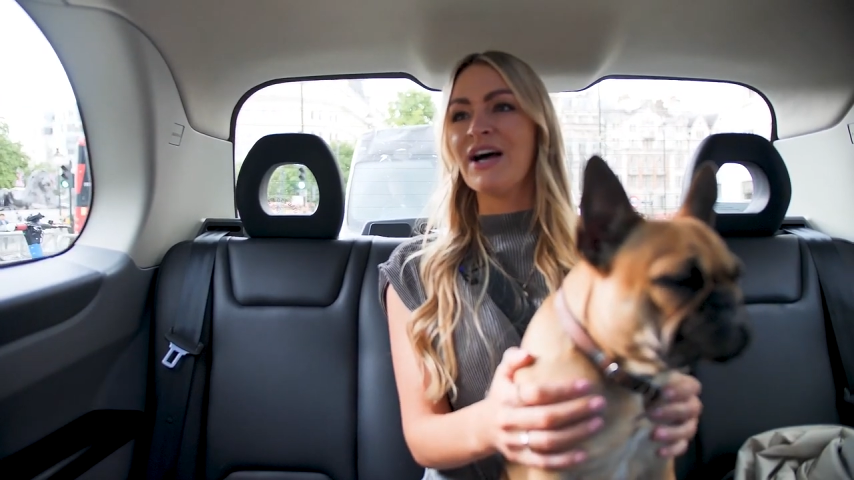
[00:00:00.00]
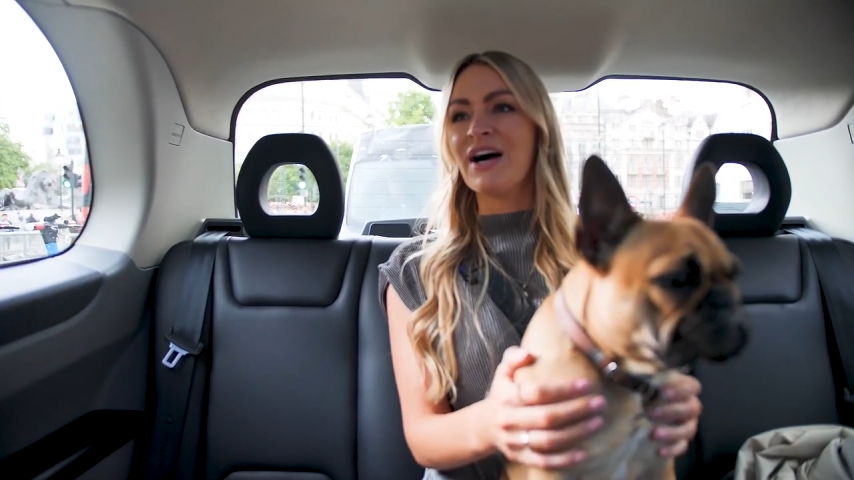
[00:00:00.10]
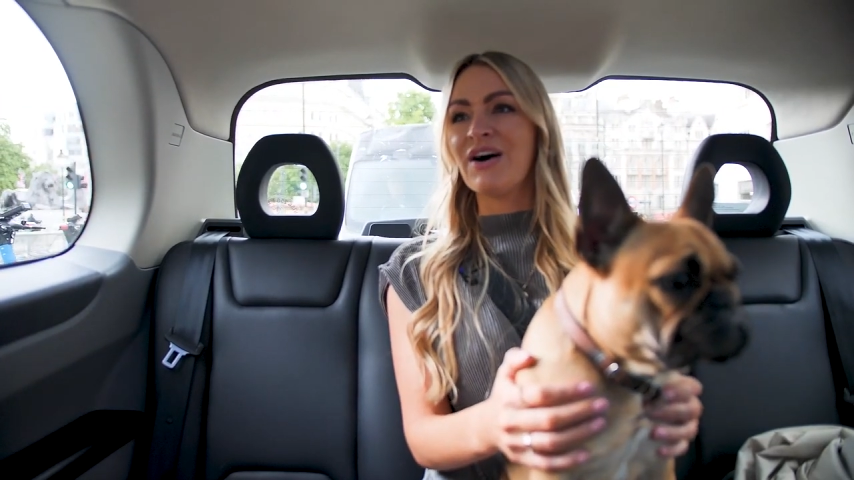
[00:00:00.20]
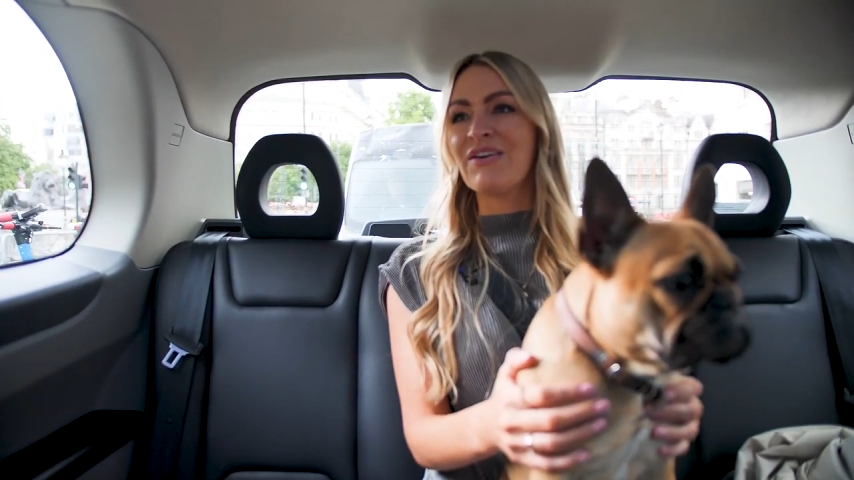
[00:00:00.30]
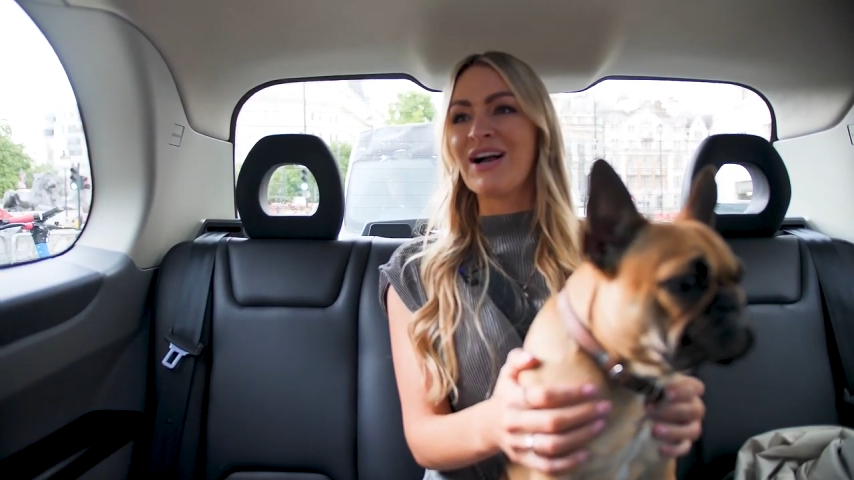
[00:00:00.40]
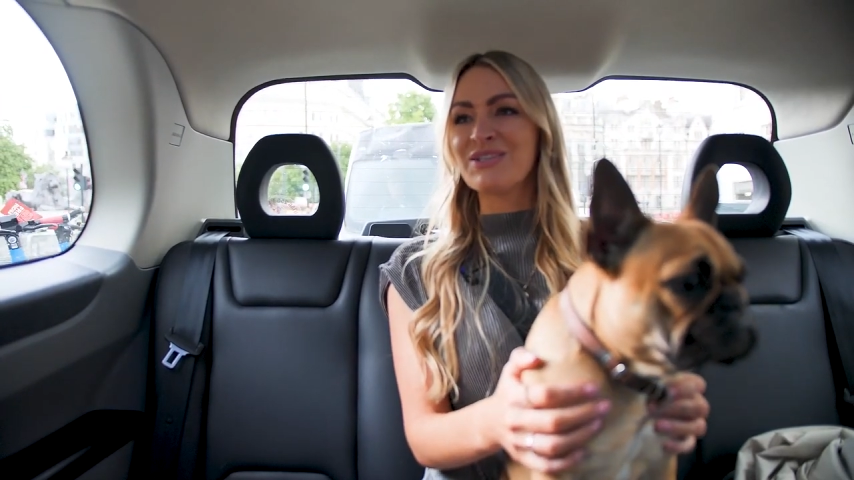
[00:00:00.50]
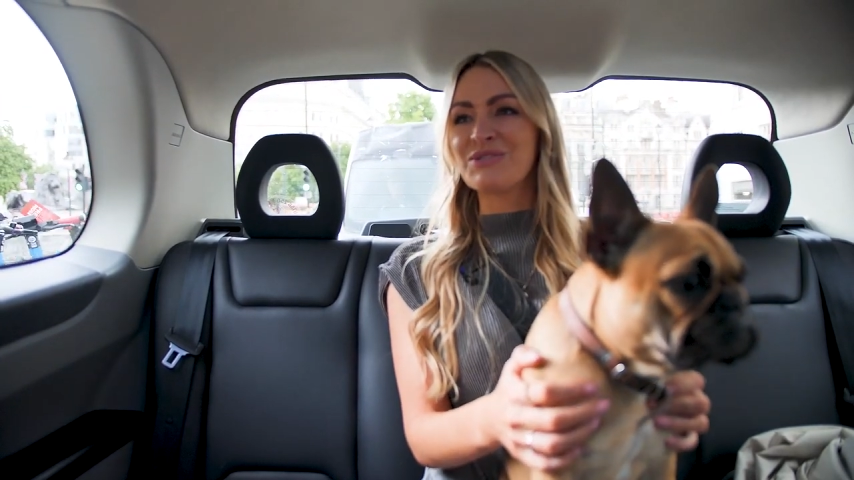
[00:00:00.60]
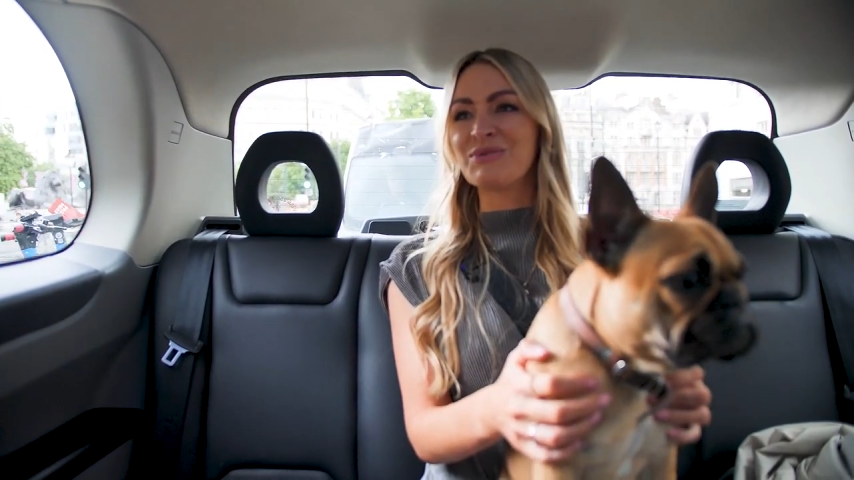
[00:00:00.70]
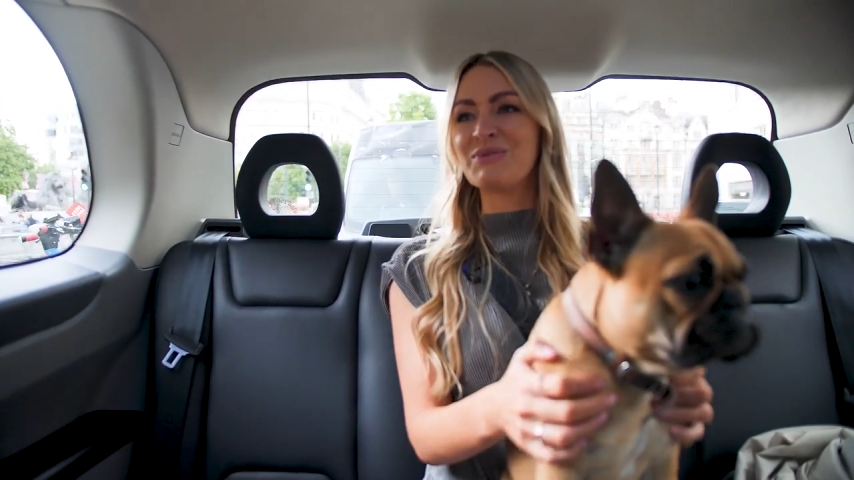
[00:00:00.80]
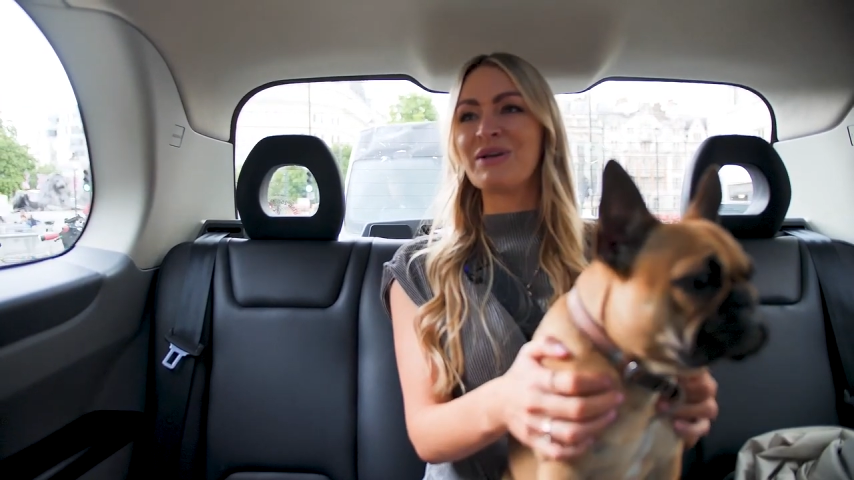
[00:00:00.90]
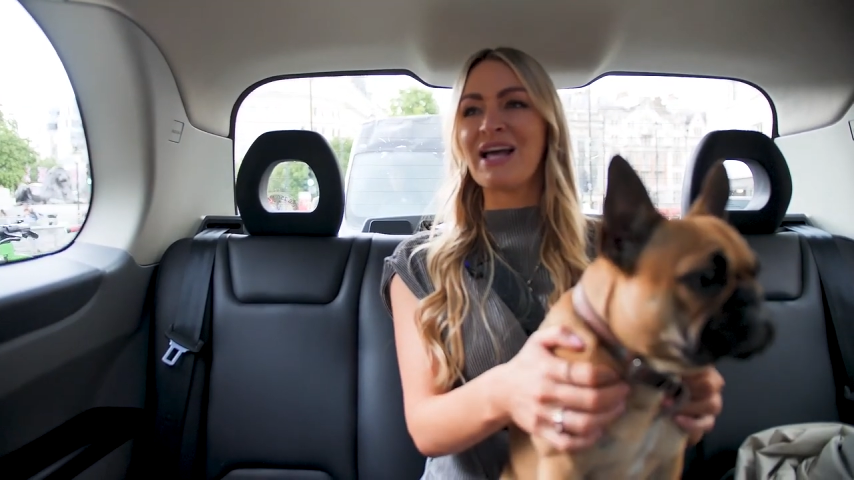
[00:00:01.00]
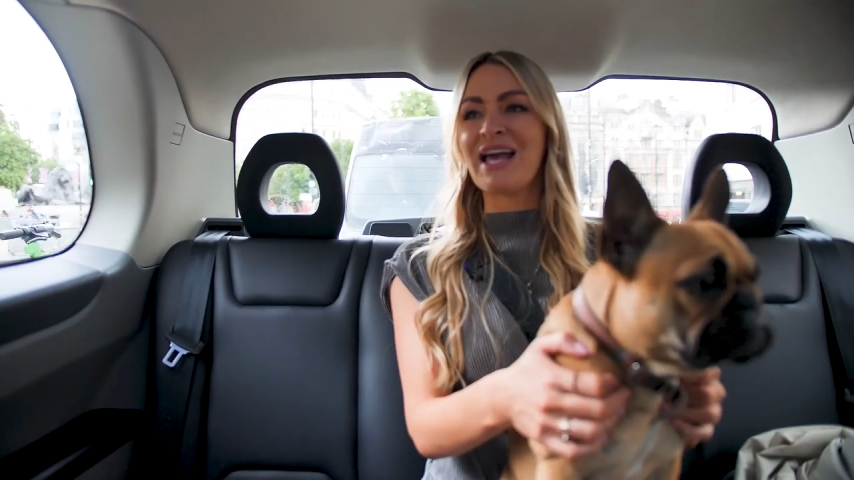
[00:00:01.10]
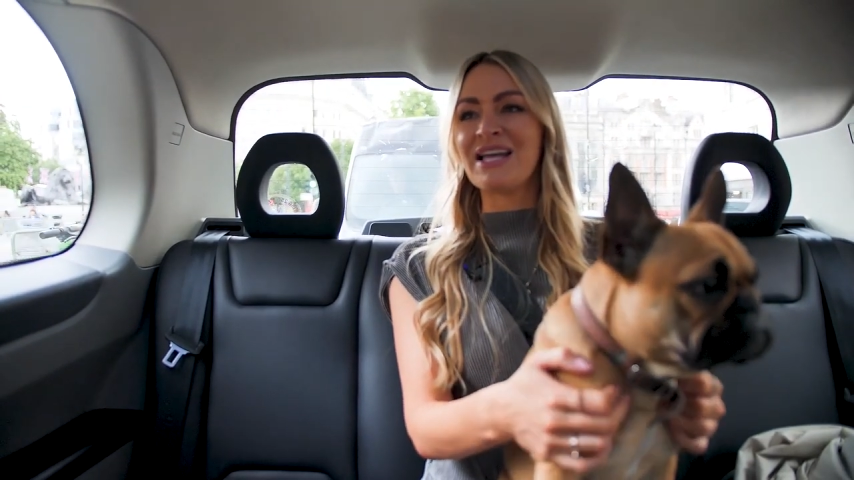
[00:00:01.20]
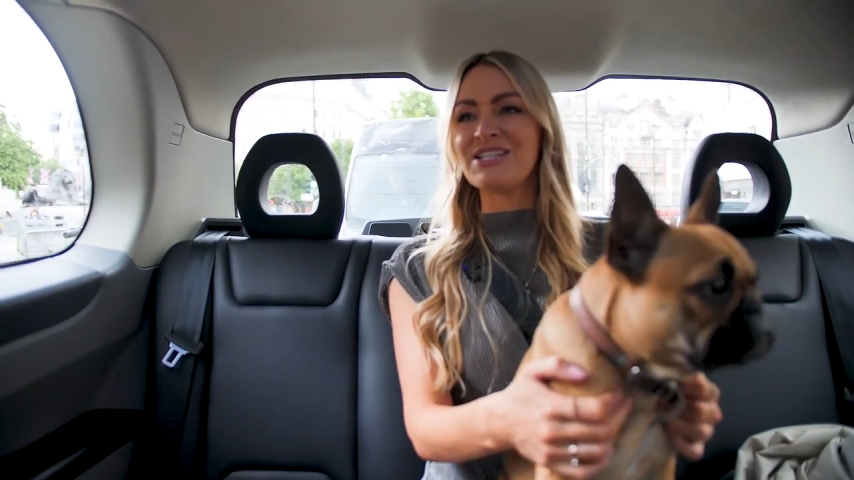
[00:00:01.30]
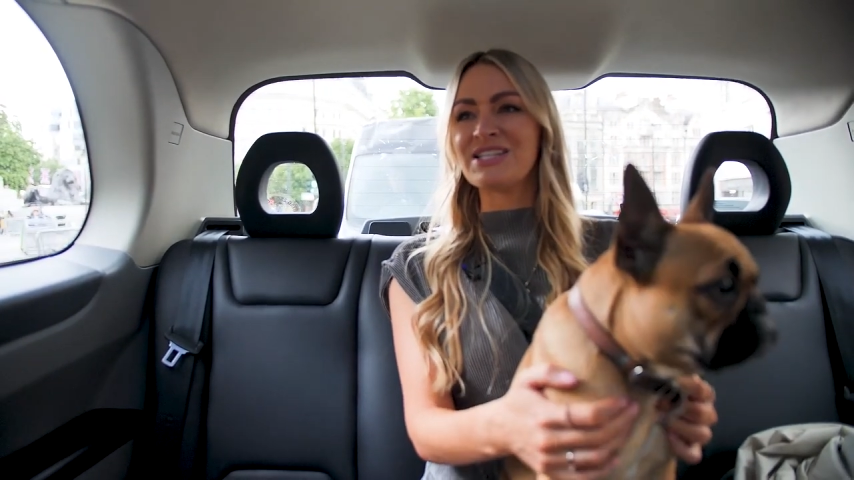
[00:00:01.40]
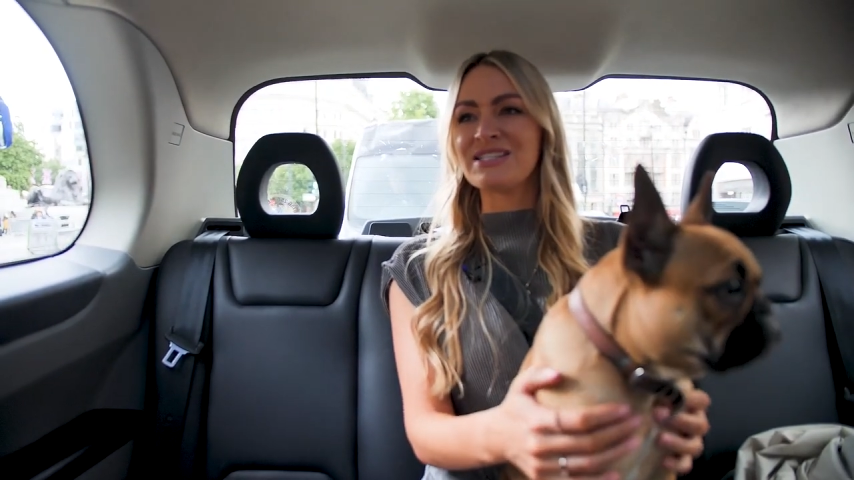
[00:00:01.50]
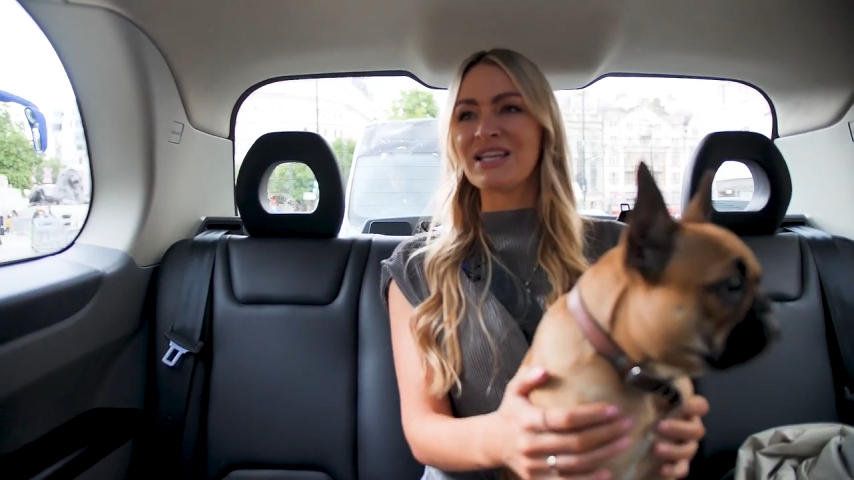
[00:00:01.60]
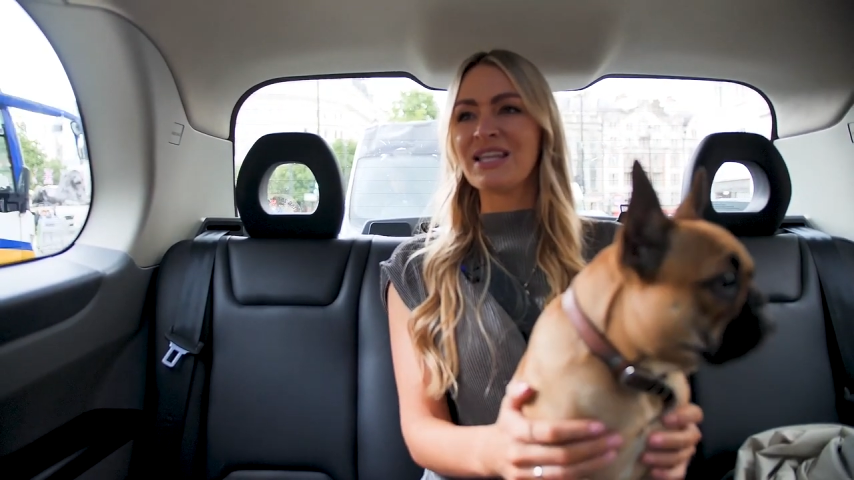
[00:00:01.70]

our actual ages,